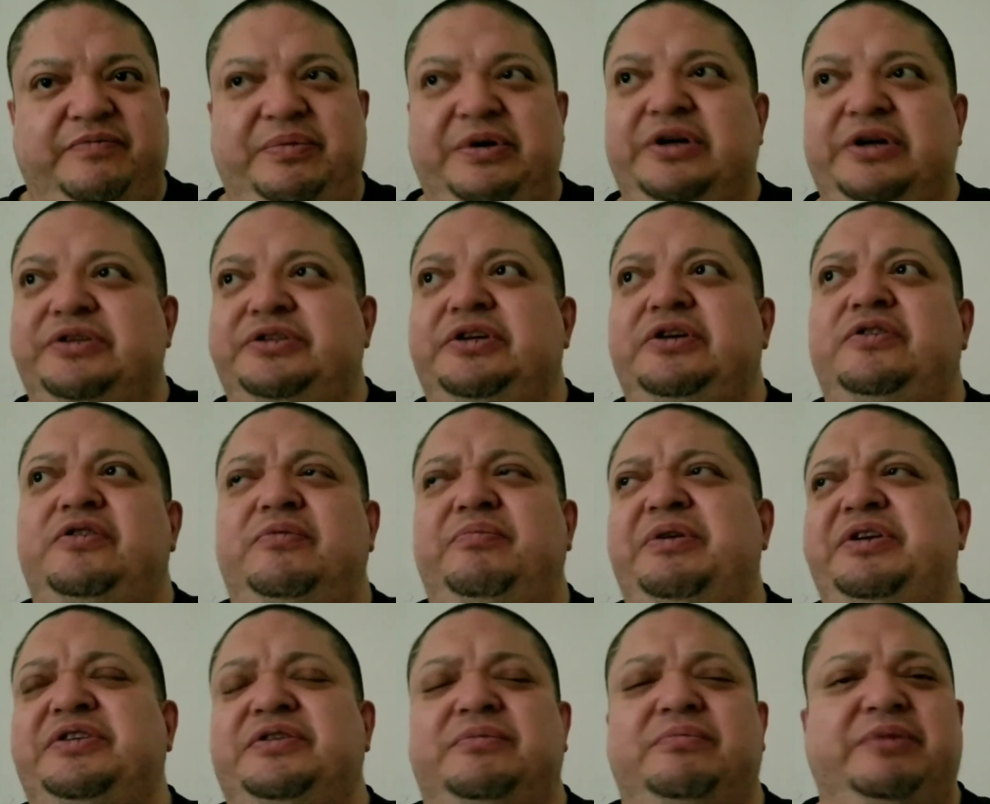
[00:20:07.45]
Because there could be
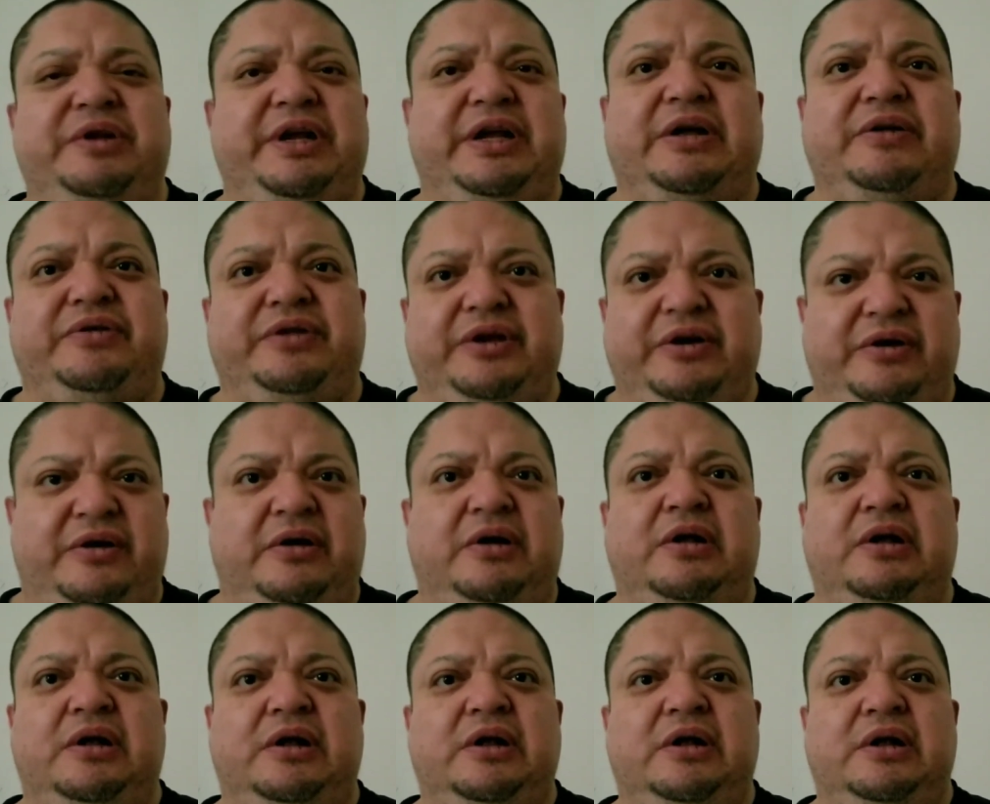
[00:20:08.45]
somebody out there
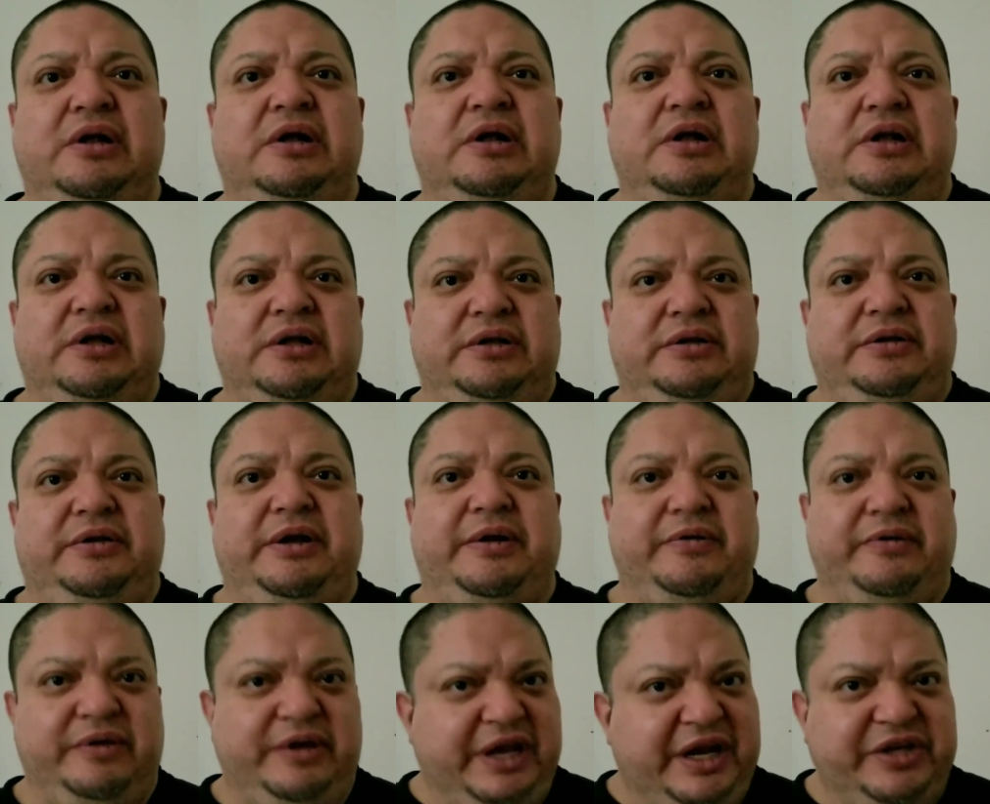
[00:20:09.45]

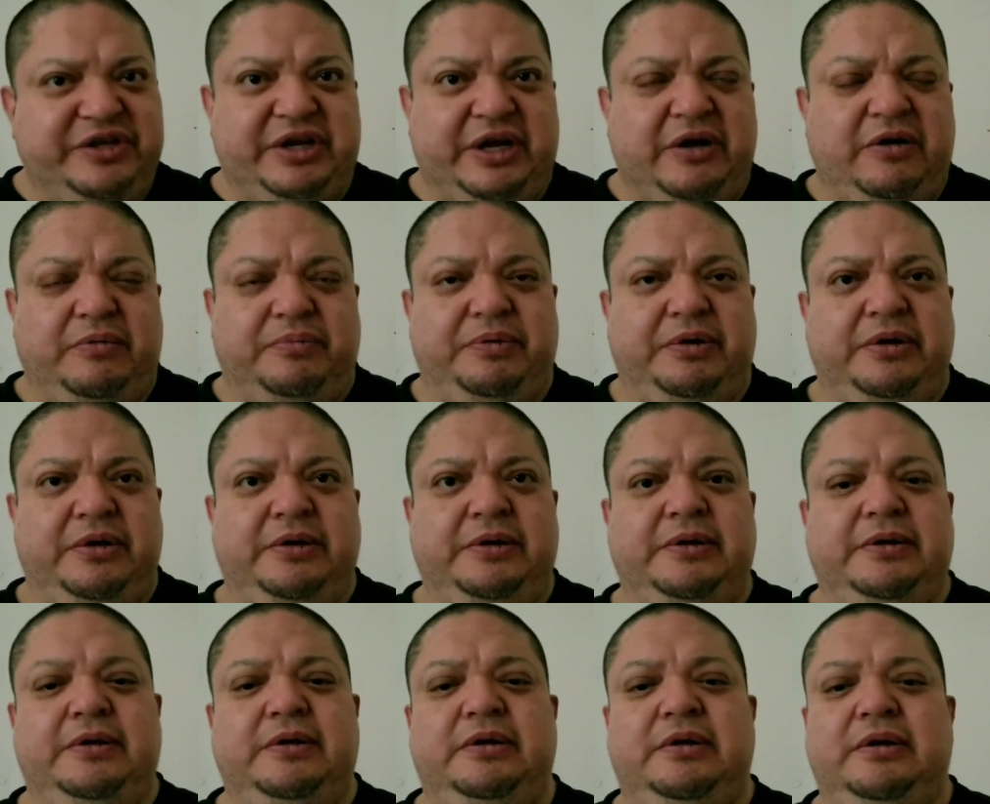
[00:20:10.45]
that needs help."
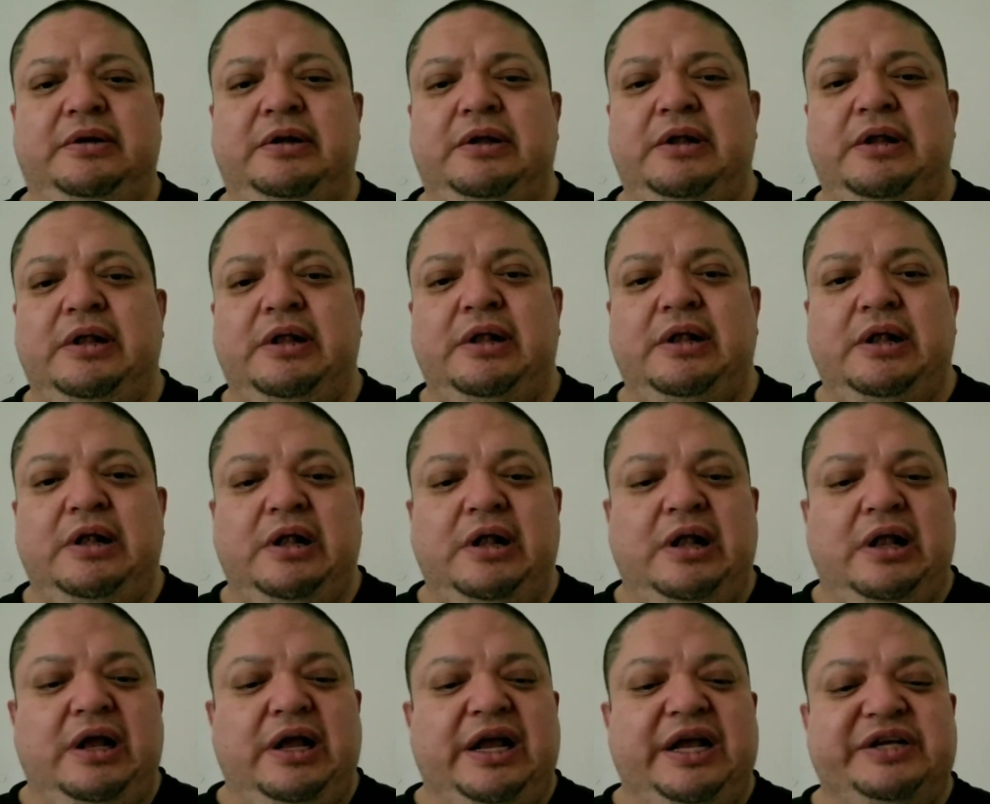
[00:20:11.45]

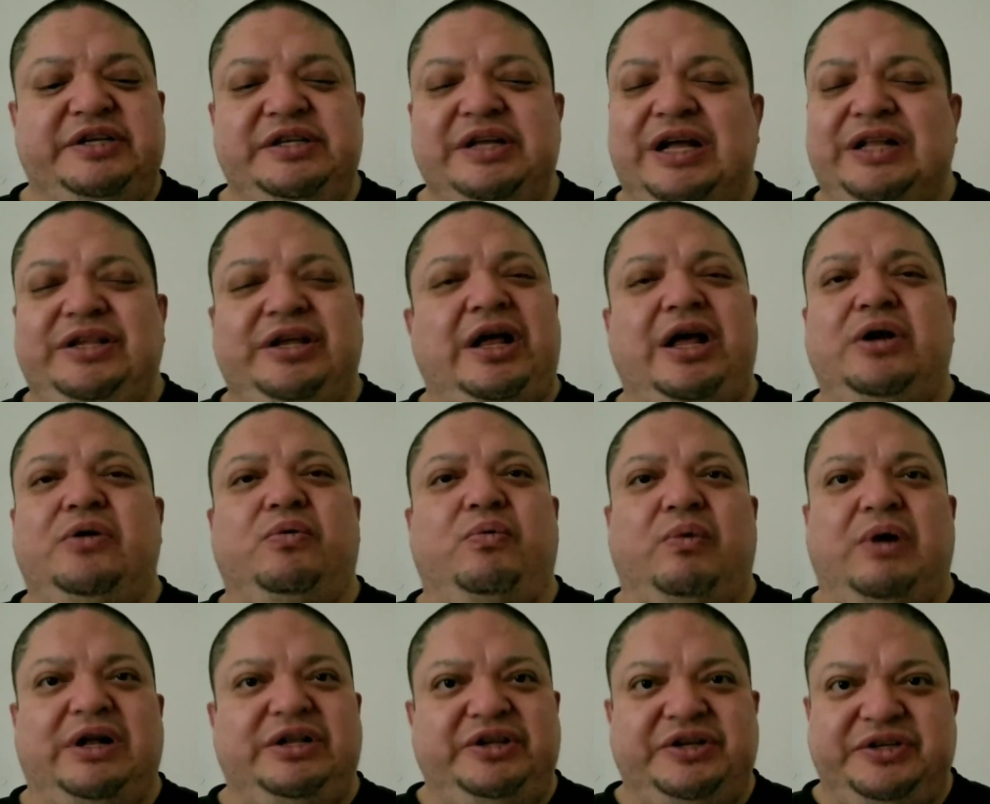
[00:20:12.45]
It's not that I don't
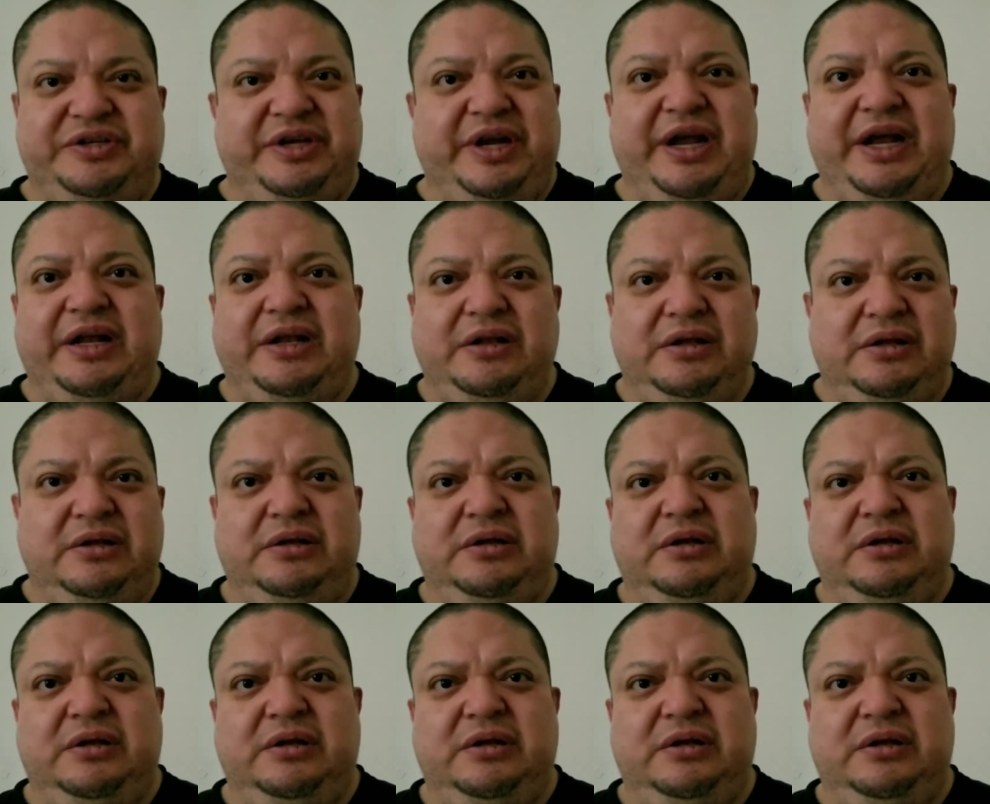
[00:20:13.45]
want to say it.